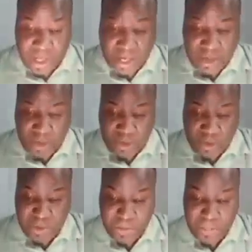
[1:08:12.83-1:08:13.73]
kale nno
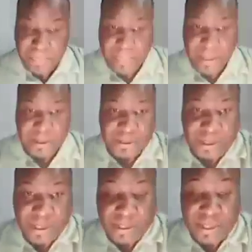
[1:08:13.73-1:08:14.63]

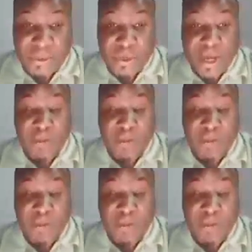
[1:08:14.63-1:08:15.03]
zeze ensonga